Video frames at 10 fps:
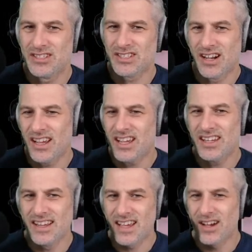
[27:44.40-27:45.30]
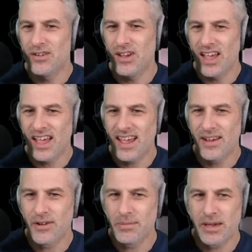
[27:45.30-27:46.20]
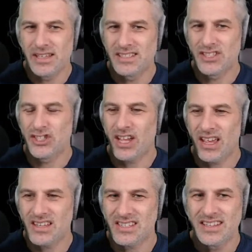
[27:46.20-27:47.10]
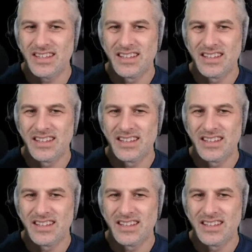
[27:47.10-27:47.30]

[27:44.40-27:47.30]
just like, here you go, you hairy piece of shit.